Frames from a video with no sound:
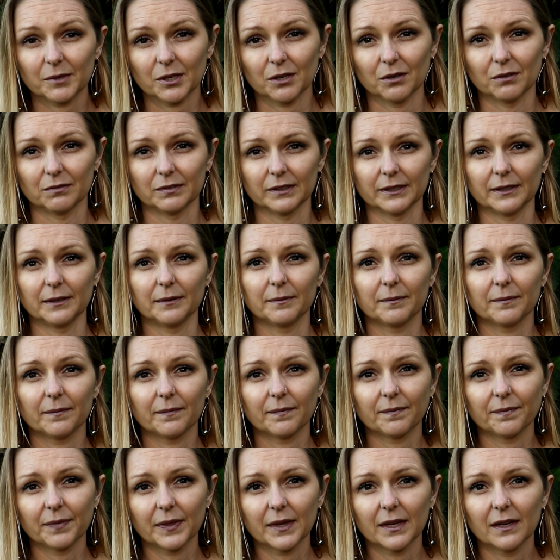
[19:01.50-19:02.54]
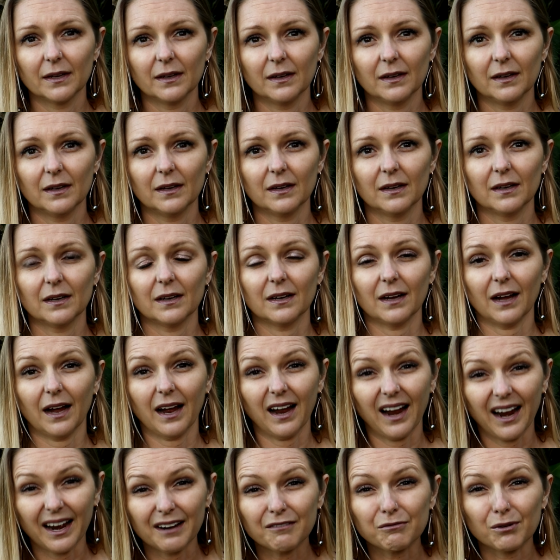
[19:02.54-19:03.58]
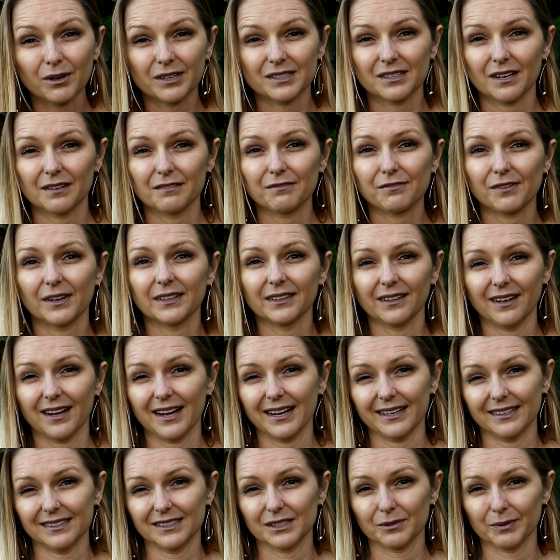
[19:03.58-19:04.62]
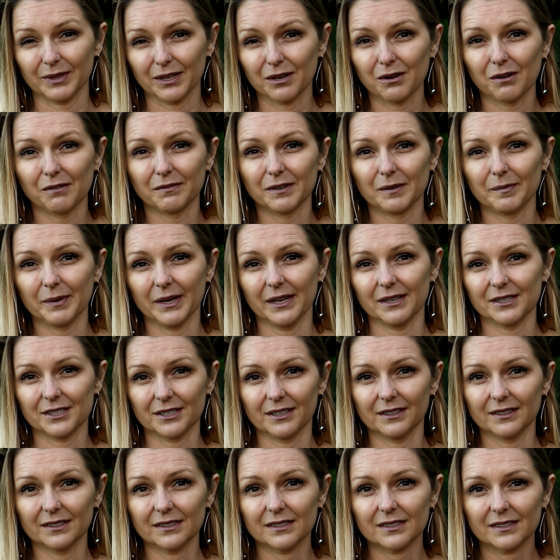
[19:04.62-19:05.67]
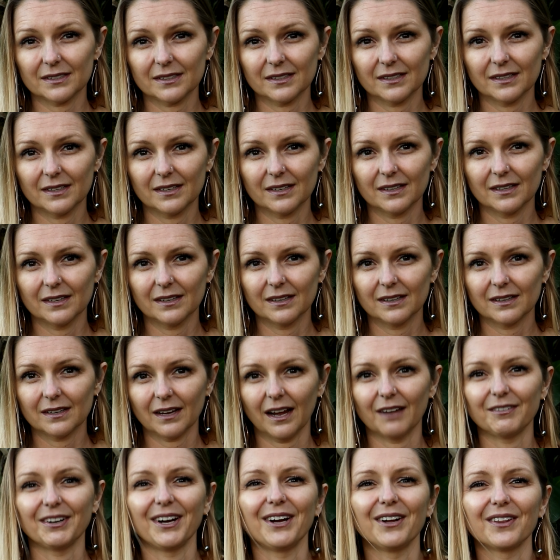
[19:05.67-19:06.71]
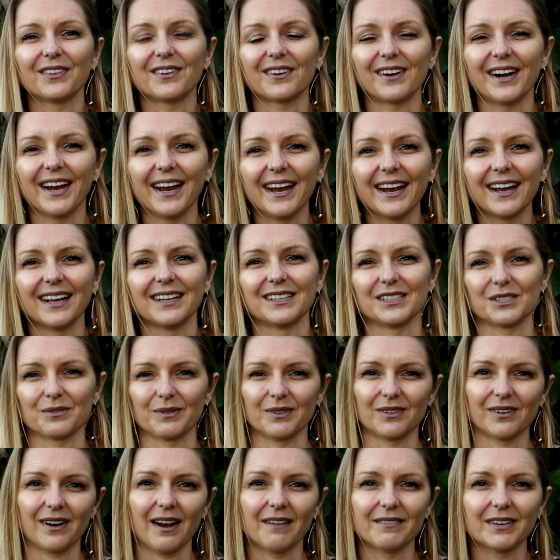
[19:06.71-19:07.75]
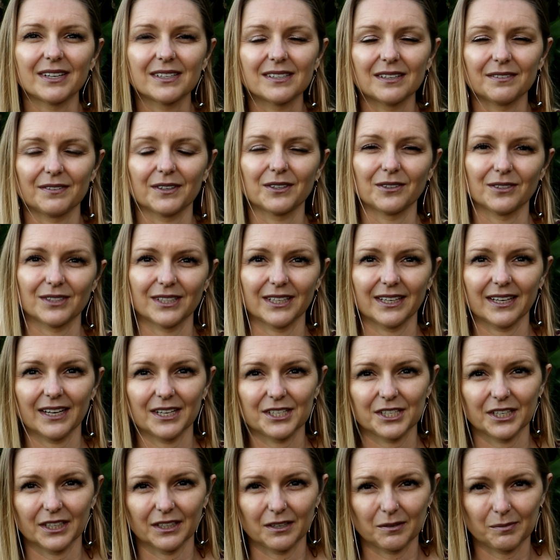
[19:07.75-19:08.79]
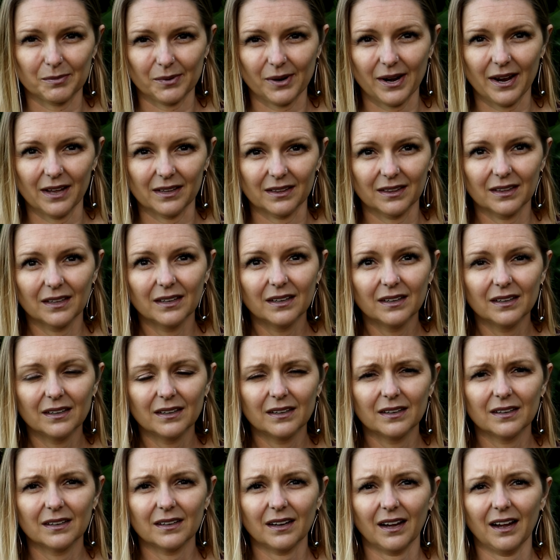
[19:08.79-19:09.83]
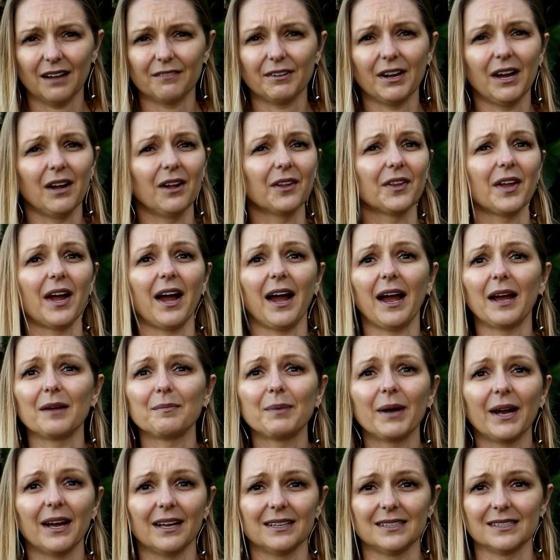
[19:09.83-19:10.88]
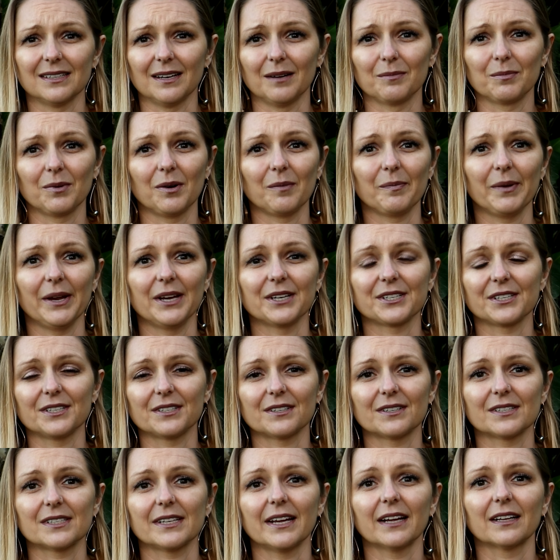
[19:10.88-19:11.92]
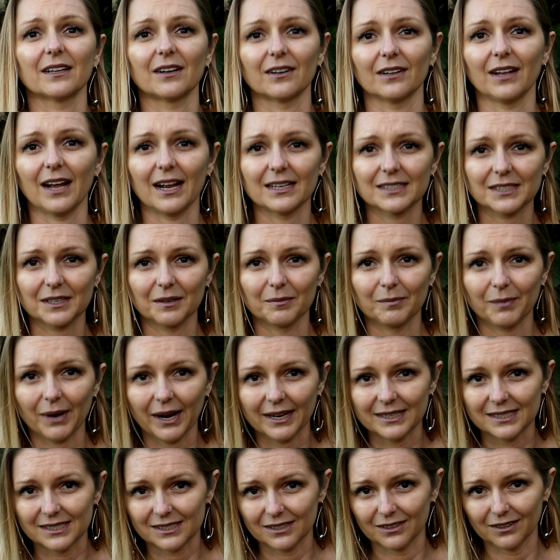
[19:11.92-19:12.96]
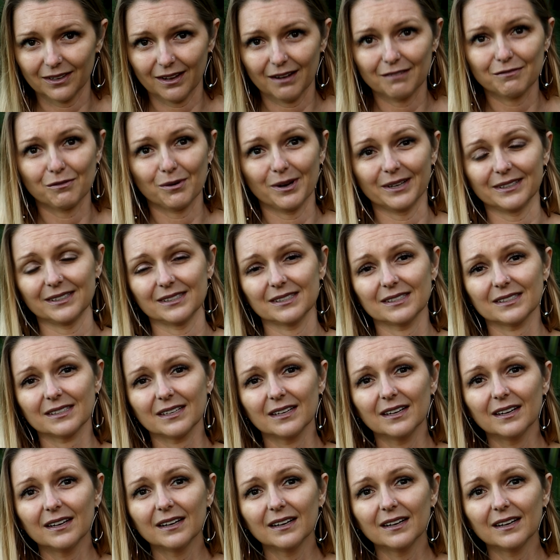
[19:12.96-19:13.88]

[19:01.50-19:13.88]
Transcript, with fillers: COVID. I've worked on the front lines with COVID patients. I've held their hands when they're having difficulty catching their breath. I've held iPads up while patients are saying their last goodbyes to loved ones.